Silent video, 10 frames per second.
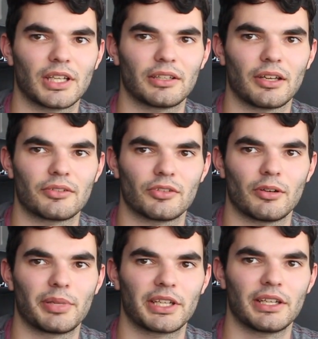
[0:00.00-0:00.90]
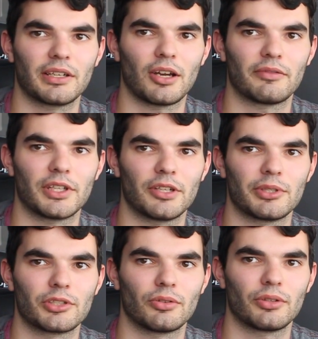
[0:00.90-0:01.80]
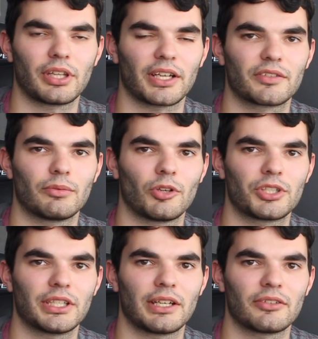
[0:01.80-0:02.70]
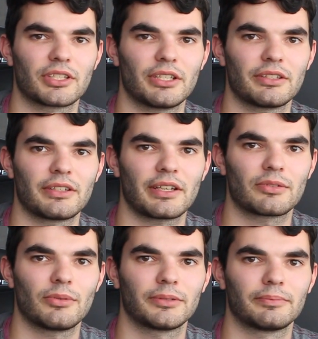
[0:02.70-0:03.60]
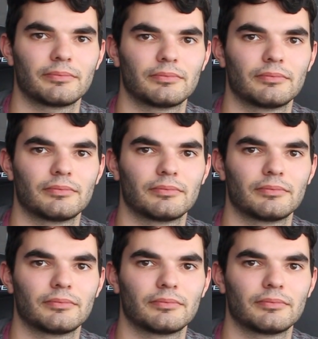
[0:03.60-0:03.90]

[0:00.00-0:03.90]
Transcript: those are who I'm picking. Hopefully you enjoyed. Thanks for watching, and I'll see you in the next one.